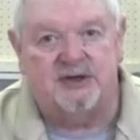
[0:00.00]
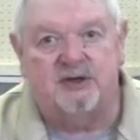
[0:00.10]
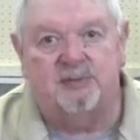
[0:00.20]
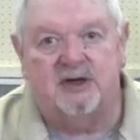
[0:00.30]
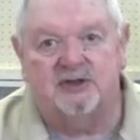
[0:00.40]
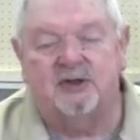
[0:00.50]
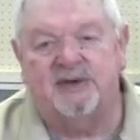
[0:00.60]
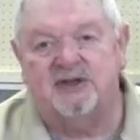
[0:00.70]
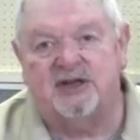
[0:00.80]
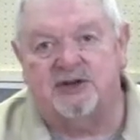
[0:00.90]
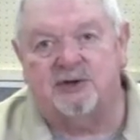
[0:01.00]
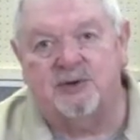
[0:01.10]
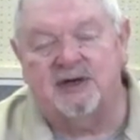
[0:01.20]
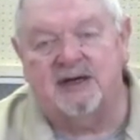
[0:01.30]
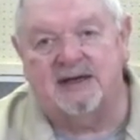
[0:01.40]
me to plug some
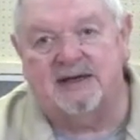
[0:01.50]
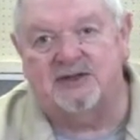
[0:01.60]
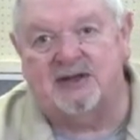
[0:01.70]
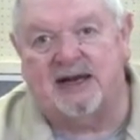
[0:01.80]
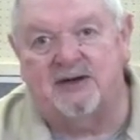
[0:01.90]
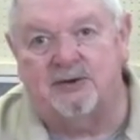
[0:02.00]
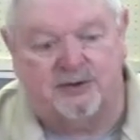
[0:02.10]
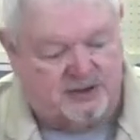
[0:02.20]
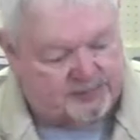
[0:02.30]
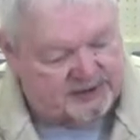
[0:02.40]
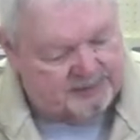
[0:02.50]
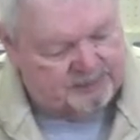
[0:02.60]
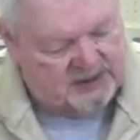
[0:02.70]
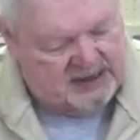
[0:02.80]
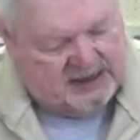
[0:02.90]
accessory in like a sander or something.
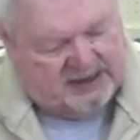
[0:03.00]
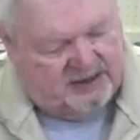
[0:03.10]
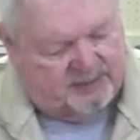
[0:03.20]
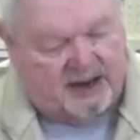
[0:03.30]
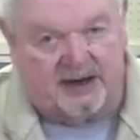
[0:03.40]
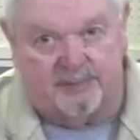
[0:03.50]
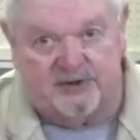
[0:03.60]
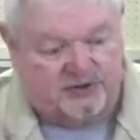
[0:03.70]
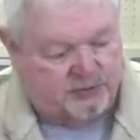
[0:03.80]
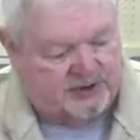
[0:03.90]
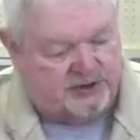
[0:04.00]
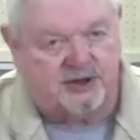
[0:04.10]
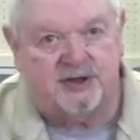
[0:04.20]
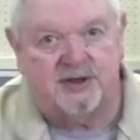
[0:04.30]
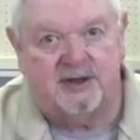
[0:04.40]
The bottom is
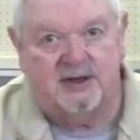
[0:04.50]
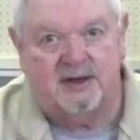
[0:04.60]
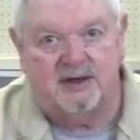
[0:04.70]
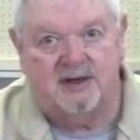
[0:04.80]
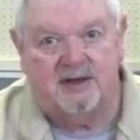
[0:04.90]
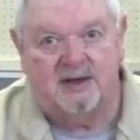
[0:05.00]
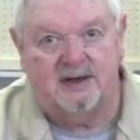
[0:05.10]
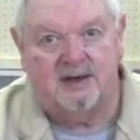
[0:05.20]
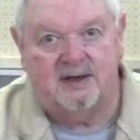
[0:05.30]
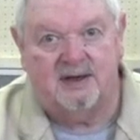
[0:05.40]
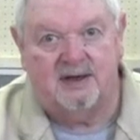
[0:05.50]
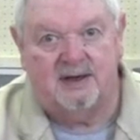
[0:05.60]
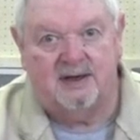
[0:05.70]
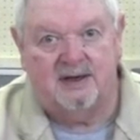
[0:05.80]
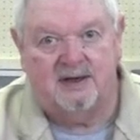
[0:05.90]
switched
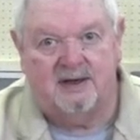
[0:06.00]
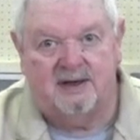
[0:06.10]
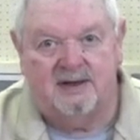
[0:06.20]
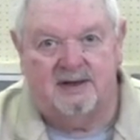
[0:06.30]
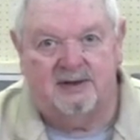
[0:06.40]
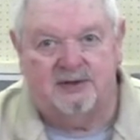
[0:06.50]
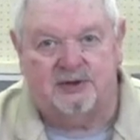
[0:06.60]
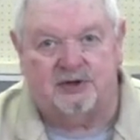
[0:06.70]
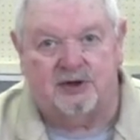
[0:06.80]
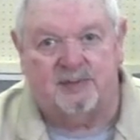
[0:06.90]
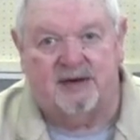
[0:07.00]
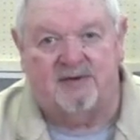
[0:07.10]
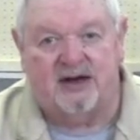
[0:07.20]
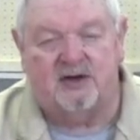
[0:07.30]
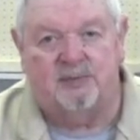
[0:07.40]
to turn my
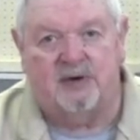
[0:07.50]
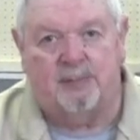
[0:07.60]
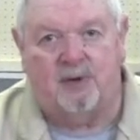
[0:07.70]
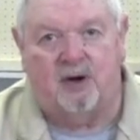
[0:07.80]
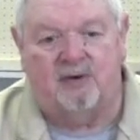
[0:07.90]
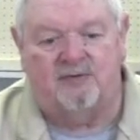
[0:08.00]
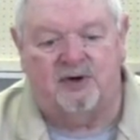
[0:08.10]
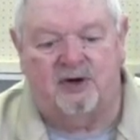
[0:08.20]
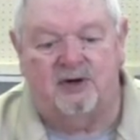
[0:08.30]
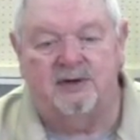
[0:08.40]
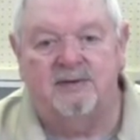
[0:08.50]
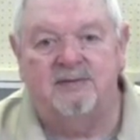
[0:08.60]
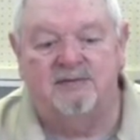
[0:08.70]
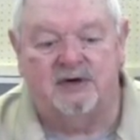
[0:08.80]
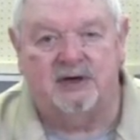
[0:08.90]
vacuum pump off and on
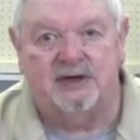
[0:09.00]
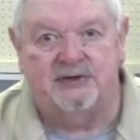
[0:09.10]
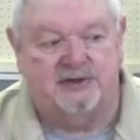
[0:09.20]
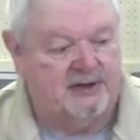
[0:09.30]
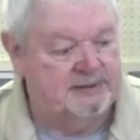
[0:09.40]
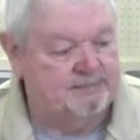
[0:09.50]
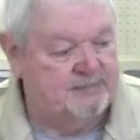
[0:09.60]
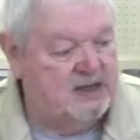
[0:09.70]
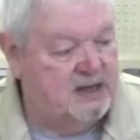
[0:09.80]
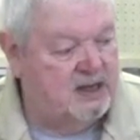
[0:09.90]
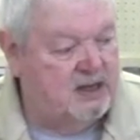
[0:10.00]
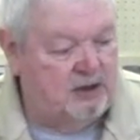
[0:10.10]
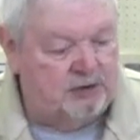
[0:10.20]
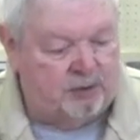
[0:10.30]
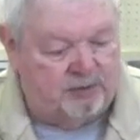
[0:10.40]
very easily.
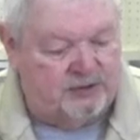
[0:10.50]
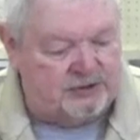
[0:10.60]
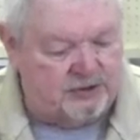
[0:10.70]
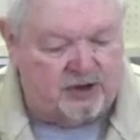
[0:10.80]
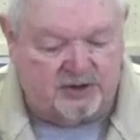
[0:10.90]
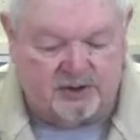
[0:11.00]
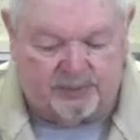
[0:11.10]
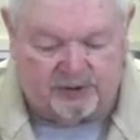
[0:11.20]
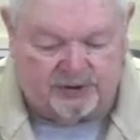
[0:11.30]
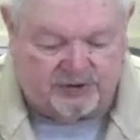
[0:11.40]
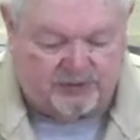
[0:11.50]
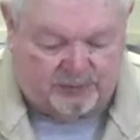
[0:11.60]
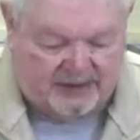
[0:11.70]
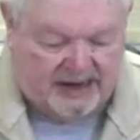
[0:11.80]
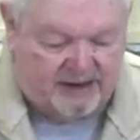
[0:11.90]
So this is all the components.
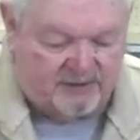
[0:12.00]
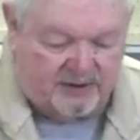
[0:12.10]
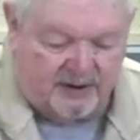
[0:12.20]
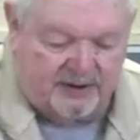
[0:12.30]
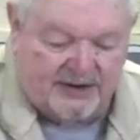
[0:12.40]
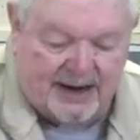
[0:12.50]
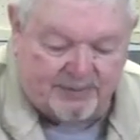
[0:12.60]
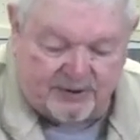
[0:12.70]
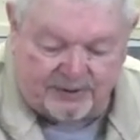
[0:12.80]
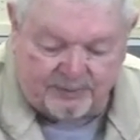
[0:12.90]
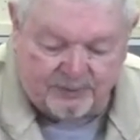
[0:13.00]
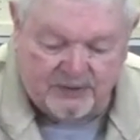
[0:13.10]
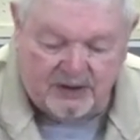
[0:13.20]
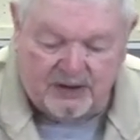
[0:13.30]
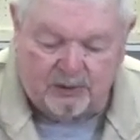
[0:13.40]
We have an adapter,
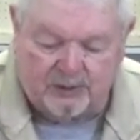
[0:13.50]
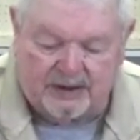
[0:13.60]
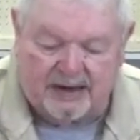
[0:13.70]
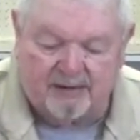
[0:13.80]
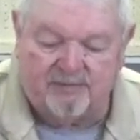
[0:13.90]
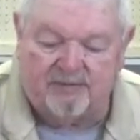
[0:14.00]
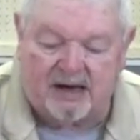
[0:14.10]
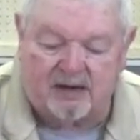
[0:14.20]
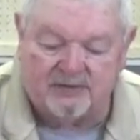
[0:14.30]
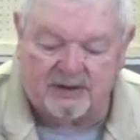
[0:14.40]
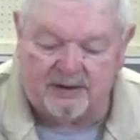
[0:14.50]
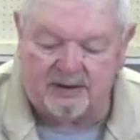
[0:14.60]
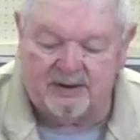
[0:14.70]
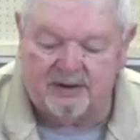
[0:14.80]
we have valving,